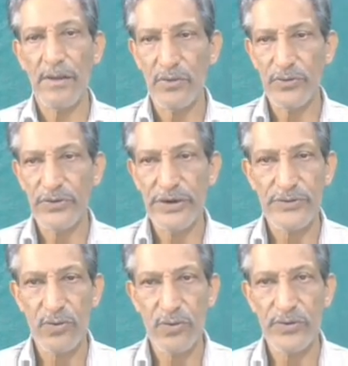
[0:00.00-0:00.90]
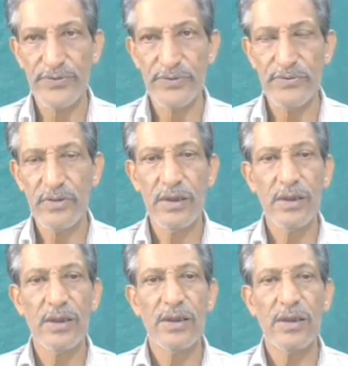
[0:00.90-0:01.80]
Good day to all of you.
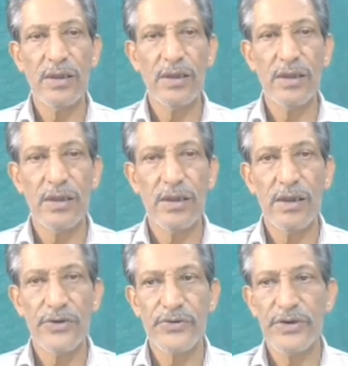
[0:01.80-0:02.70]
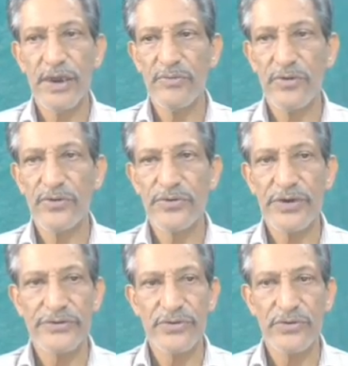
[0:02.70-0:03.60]
Today I'm going to
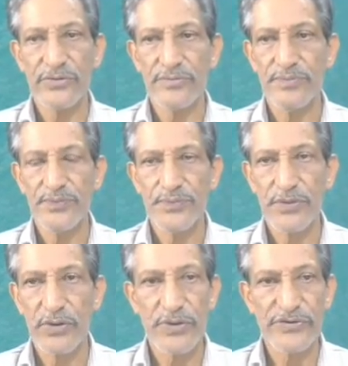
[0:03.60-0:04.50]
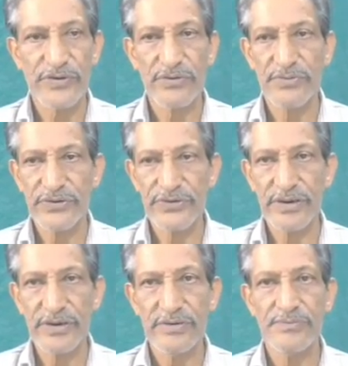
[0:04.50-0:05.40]
touch on question number
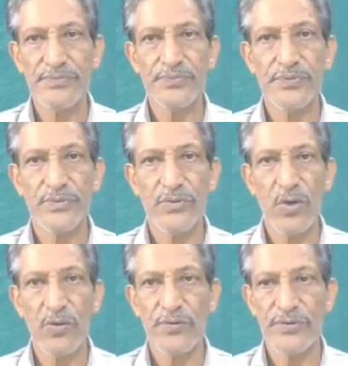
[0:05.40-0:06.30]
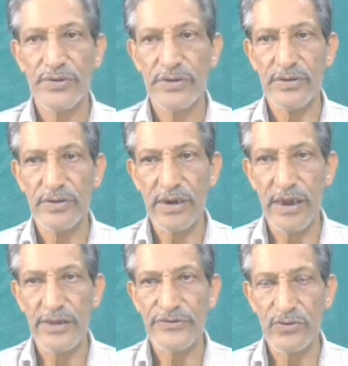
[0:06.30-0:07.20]
3 of the
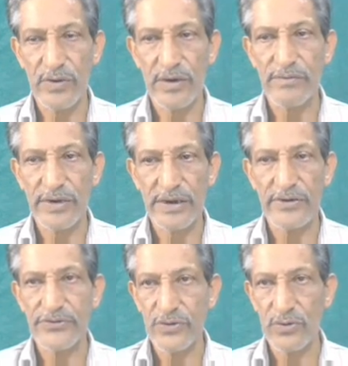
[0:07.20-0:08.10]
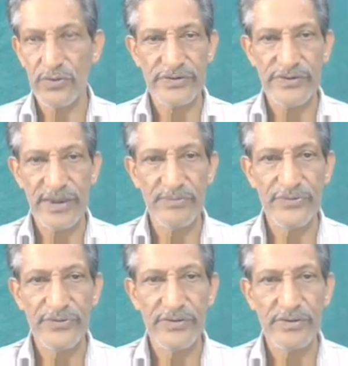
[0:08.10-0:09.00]
class 12 English core
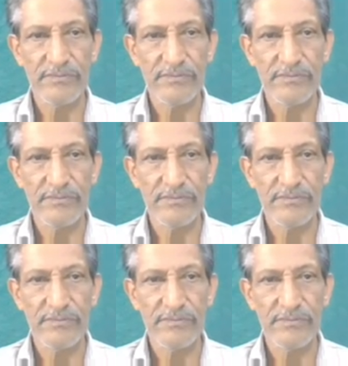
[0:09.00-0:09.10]
exams,